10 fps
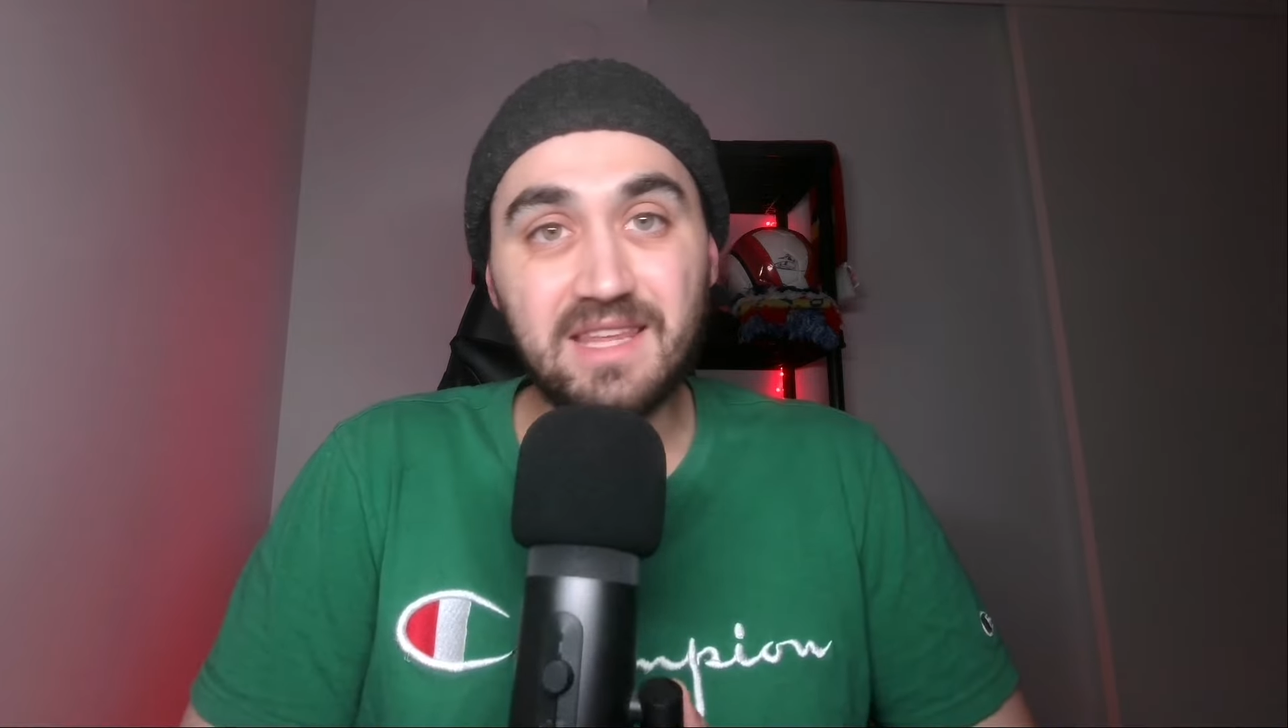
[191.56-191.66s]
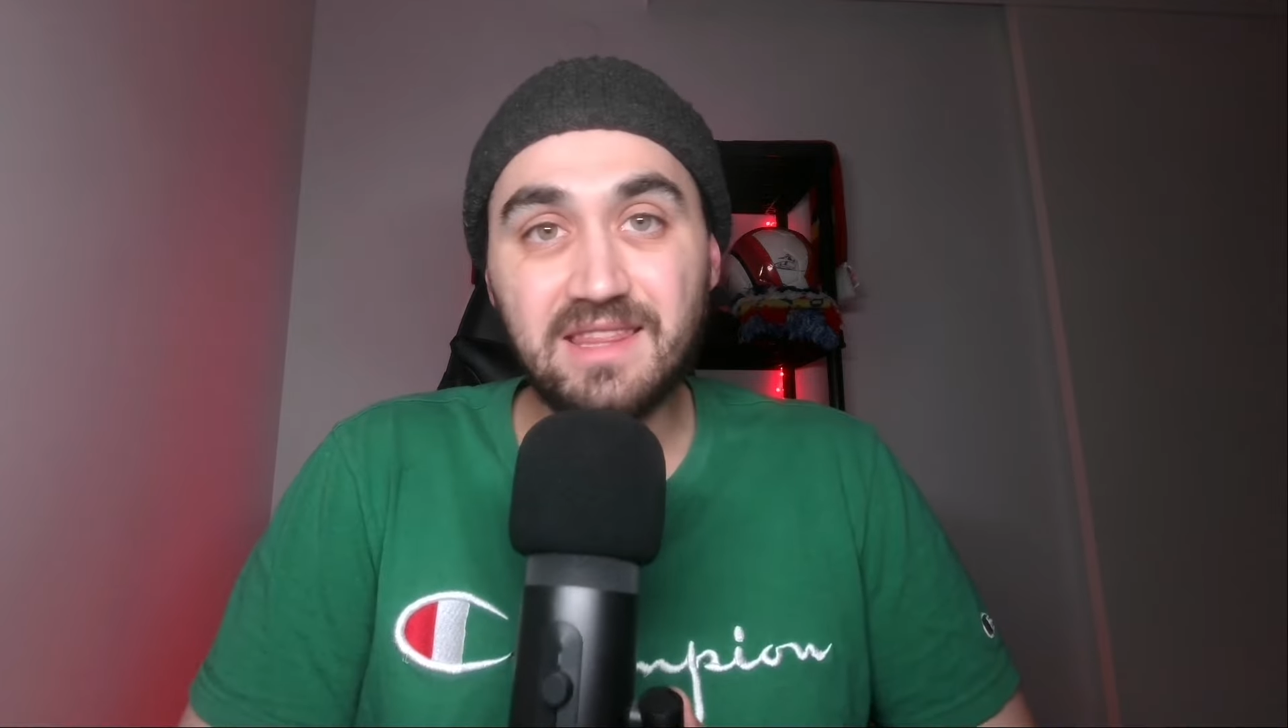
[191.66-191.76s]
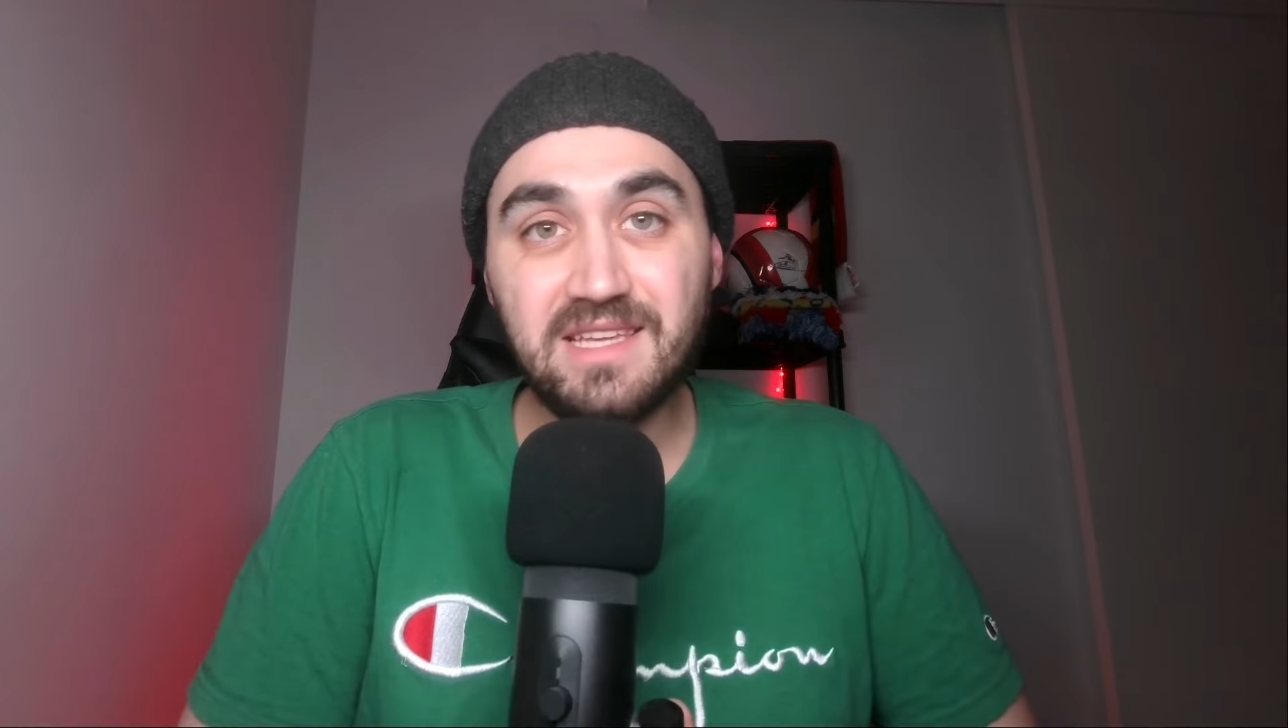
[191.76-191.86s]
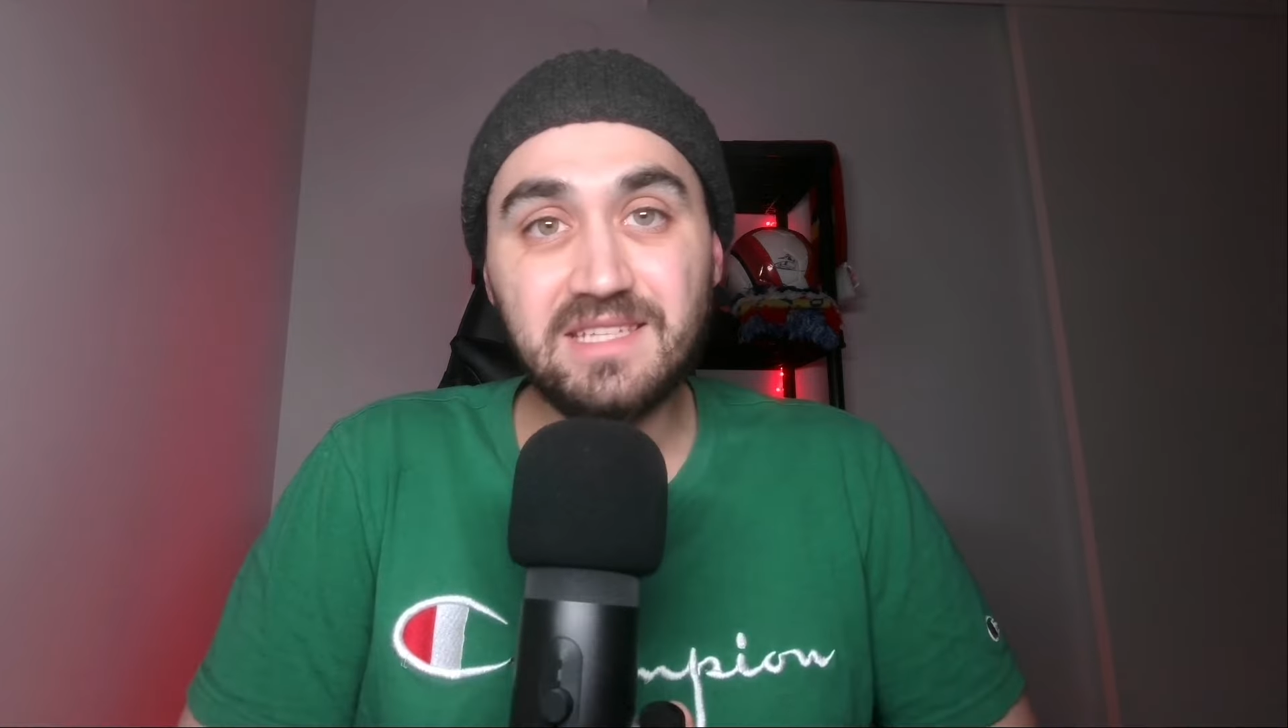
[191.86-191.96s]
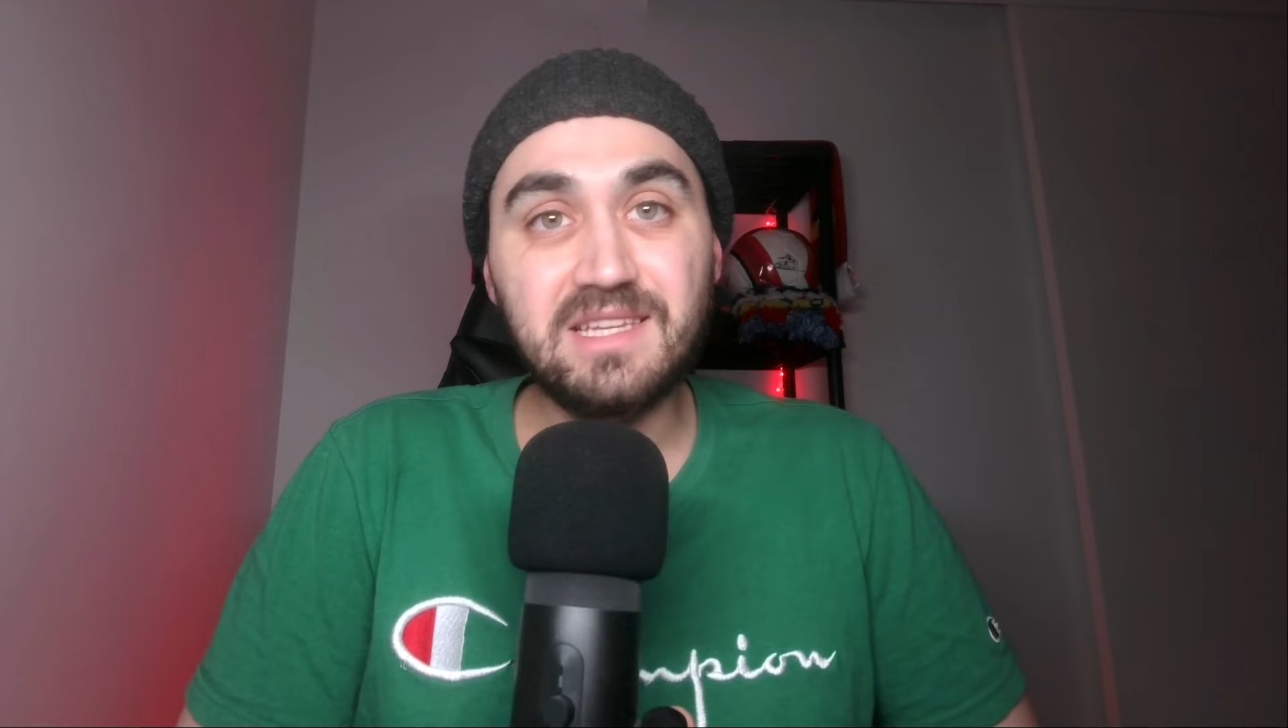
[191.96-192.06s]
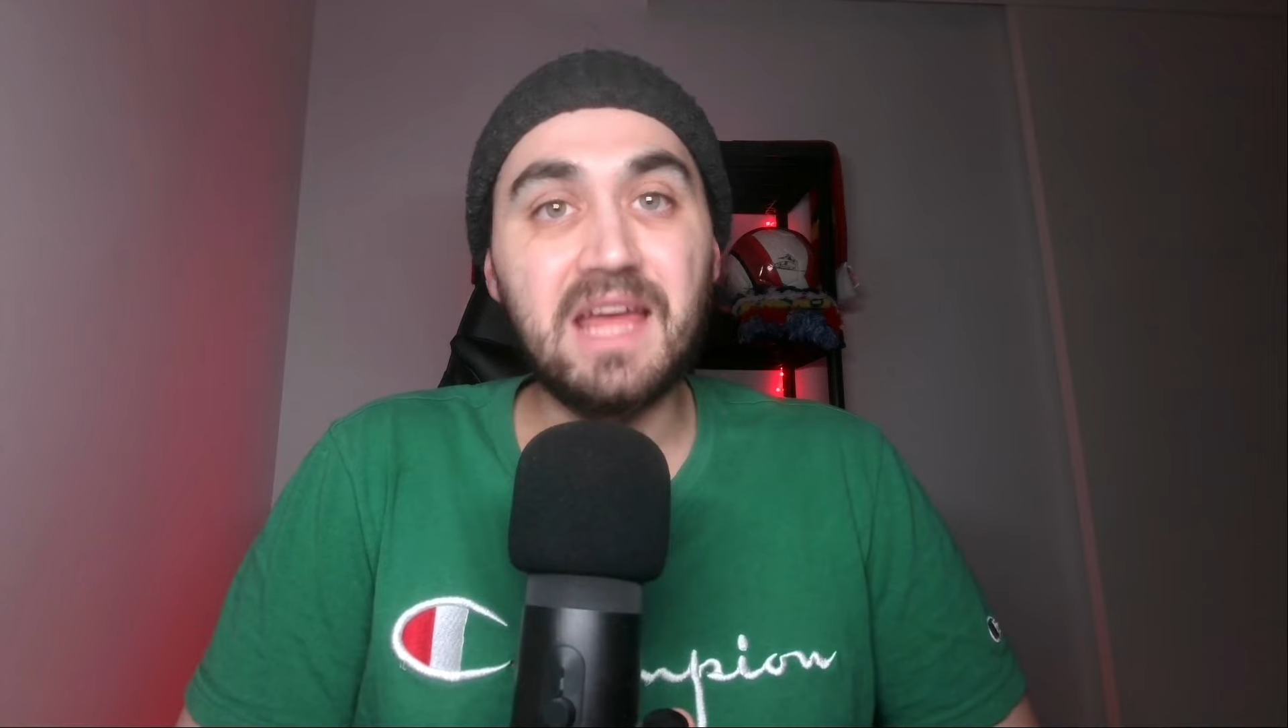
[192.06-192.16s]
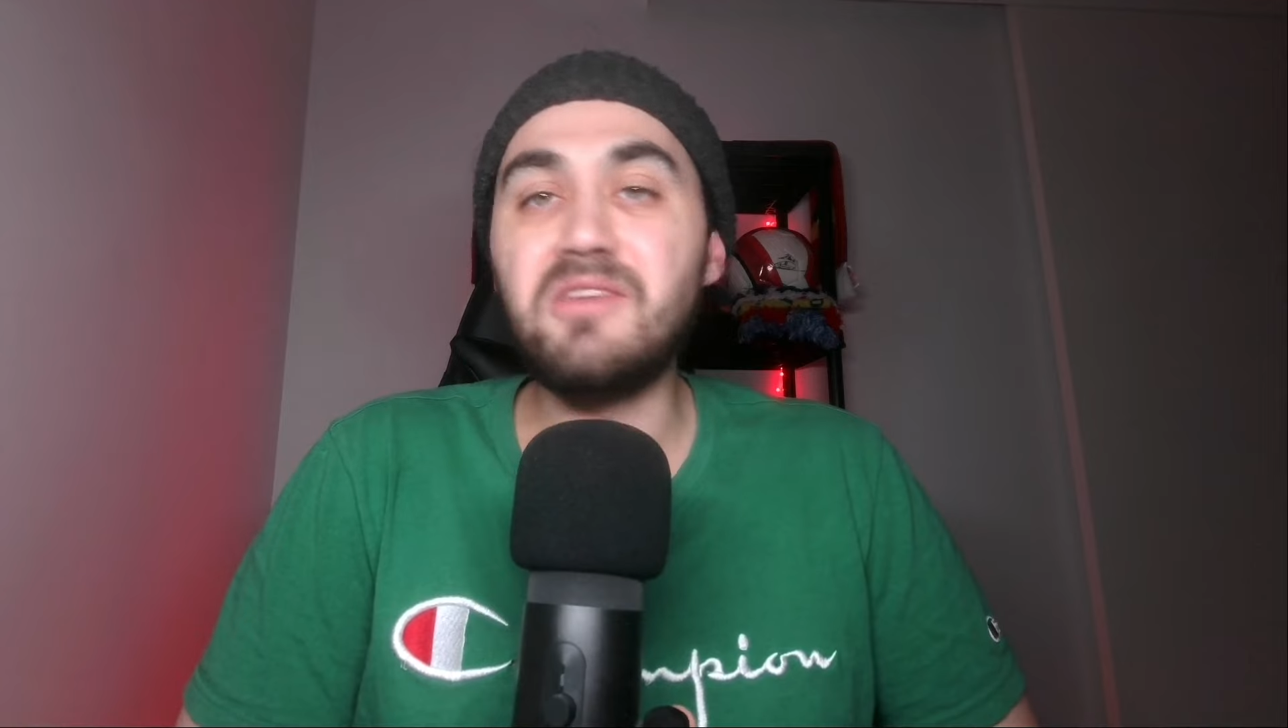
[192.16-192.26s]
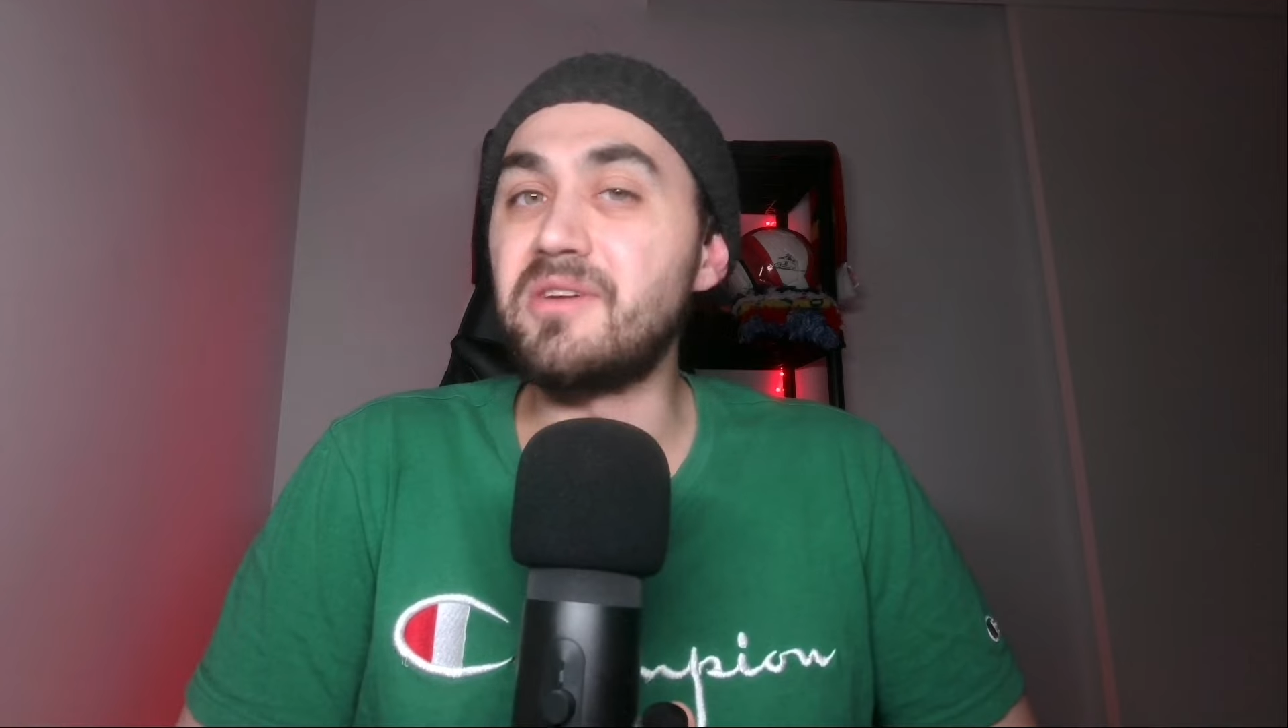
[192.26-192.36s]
this, and you